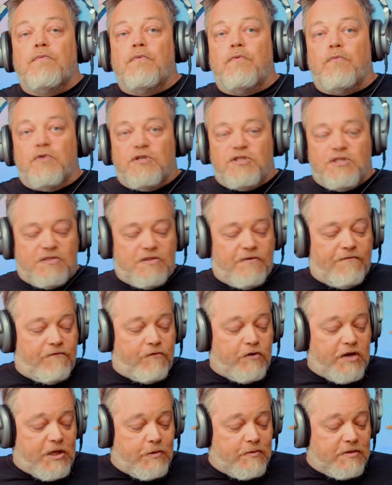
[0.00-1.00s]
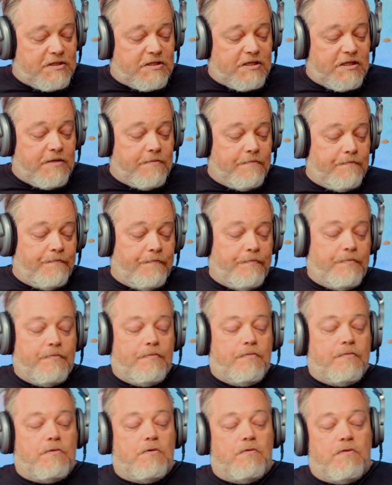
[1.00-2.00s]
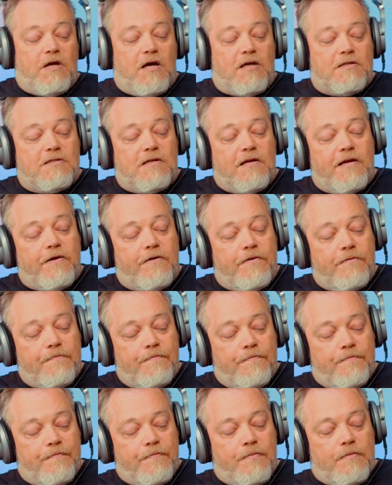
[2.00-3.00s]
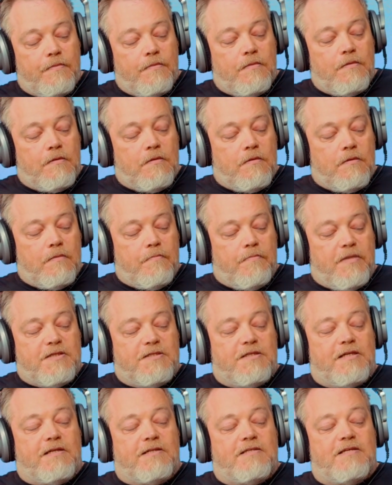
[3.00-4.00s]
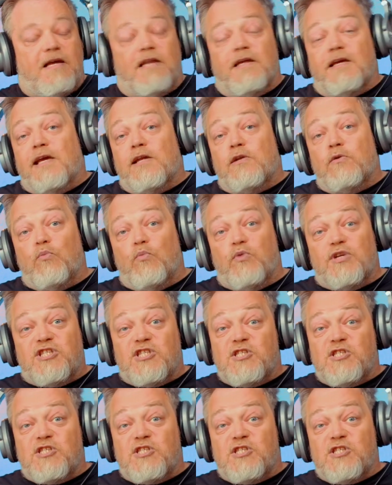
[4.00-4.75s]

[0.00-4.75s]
which is a frequency to the oscillator, basically telling it which